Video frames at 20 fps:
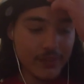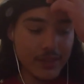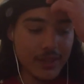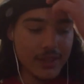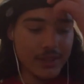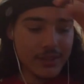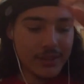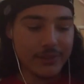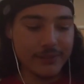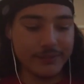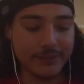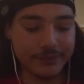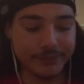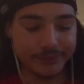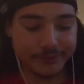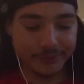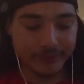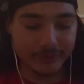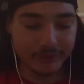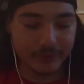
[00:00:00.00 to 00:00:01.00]
um,
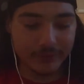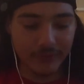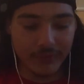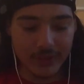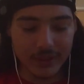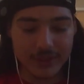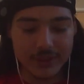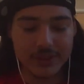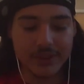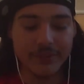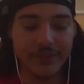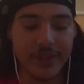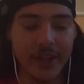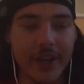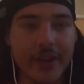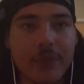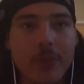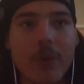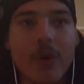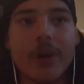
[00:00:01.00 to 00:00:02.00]
something
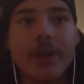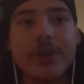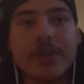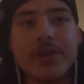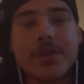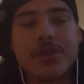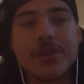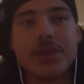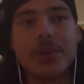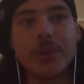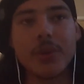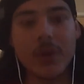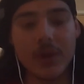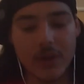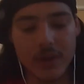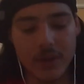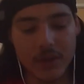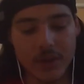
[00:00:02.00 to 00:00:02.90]
I wanted to do